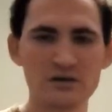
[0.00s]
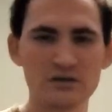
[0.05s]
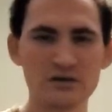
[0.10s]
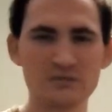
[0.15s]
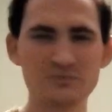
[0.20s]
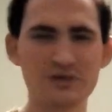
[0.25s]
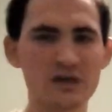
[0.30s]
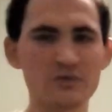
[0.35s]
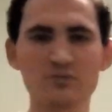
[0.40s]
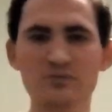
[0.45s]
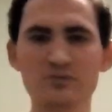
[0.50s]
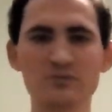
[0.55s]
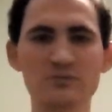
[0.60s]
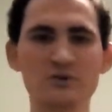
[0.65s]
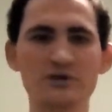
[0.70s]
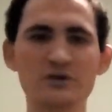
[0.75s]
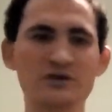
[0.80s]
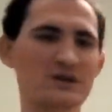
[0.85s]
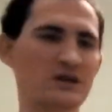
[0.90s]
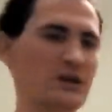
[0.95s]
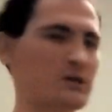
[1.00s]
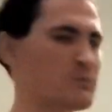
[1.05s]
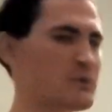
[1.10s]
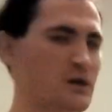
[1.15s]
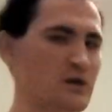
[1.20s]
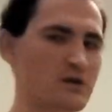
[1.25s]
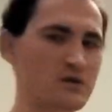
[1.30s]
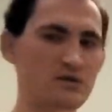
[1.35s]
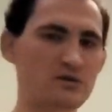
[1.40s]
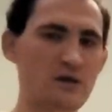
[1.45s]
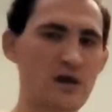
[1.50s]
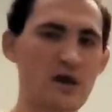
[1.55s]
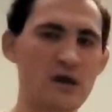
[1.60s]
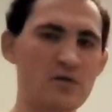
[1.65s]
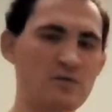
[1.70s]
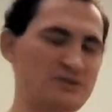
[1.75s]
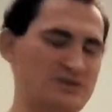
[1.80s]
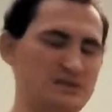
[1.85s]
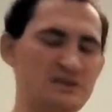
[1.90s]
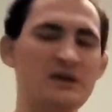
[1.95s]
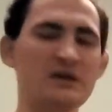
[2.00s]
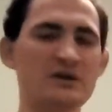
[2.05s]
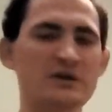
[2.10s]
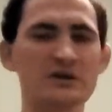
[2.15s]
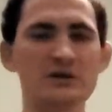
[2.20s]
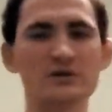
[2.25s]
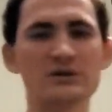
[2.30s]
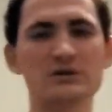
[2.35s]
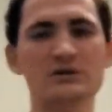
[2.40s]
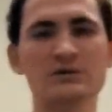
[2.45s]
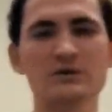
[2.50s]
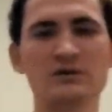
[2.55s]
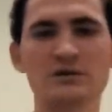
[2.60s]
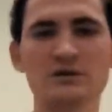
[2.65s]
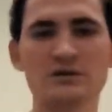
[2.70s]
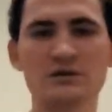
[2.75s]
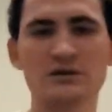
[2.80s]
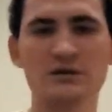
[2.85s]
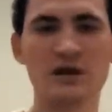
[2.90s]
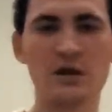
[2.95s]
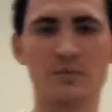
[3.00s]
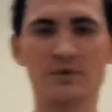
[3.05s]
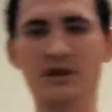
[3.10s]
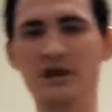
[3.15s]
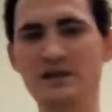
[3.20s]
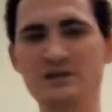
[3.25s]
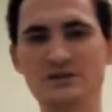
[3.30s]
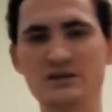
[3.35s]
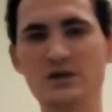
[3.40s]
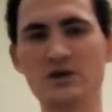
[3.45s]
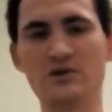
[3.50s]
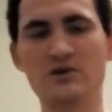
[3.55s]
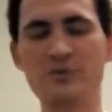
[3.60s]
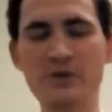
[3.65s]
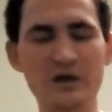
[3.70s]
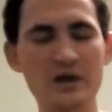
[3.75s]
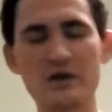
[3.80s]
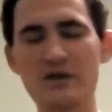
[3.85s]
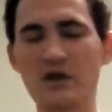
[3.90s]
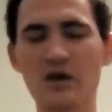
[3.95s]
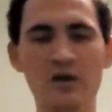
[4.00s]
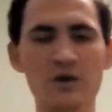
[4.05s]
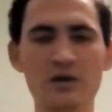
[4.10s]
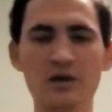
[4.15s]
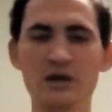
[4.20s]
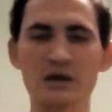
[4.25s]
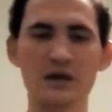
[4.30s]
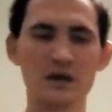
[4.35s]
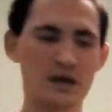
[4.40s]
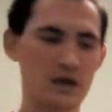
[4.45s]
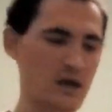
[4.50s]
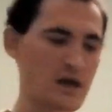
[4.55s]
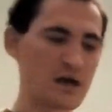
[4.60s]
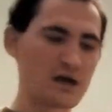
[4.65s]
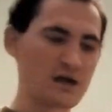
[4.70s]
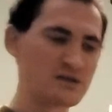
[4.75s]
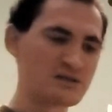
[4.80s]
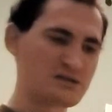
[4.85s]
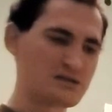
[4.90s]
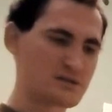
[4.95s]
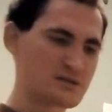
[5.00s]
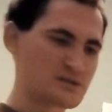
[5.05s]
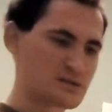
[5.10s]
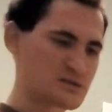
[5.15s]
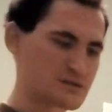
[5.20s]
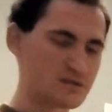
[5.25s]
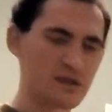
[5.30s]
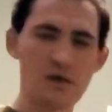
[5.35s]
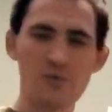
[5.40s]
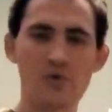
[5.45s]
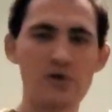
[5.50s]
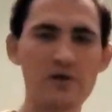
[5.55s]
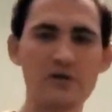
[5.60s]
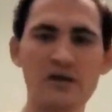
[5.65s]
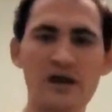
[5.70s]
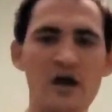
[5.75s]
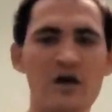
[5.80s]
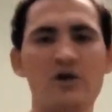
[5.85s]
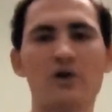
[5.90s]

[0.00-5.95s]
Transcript: I'm like, were you kidding me? I was here a couple days ago or a week ago, and they wrote it down.